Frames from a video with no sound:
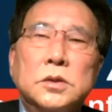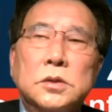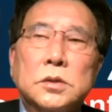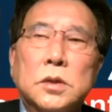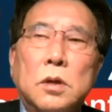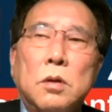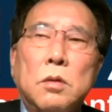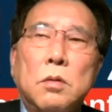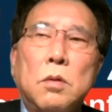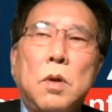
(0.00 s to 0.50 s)

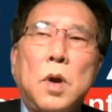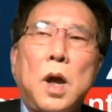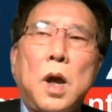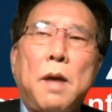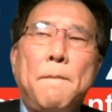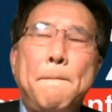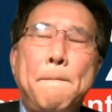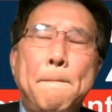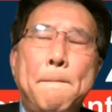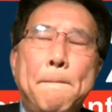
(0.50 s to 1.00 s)
So
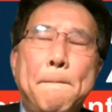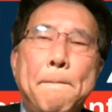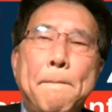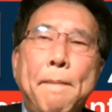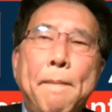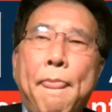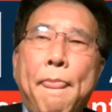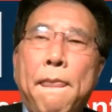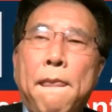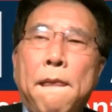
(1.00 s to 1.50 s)
uh,
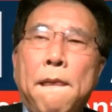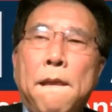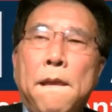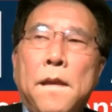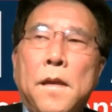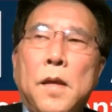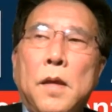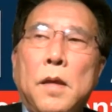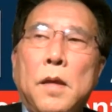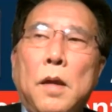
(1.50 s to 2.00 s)

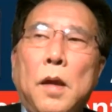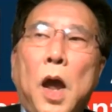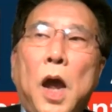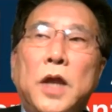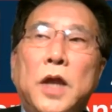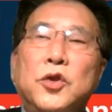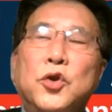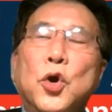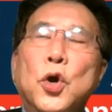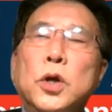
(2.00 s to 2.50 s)

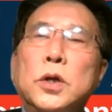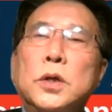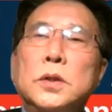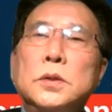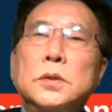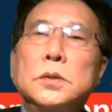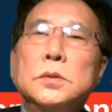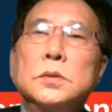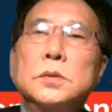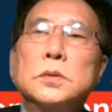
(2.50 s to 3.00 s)
I took
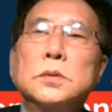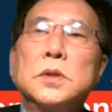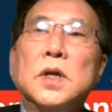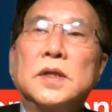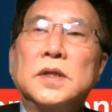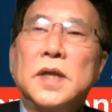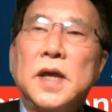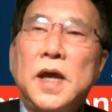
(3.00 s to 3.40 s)
the